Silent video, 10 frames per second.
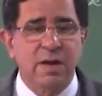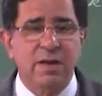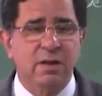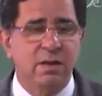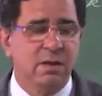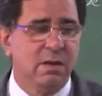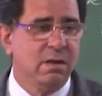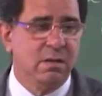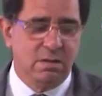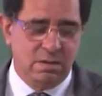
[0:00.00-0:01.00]
by
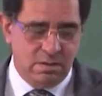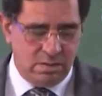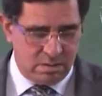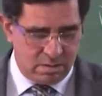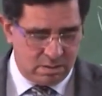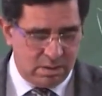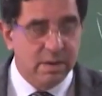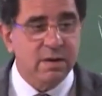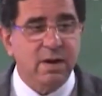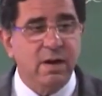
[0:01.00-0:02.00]
in
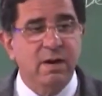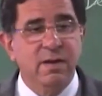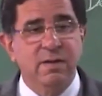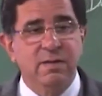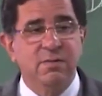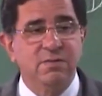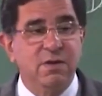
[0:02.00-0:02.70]
India, they have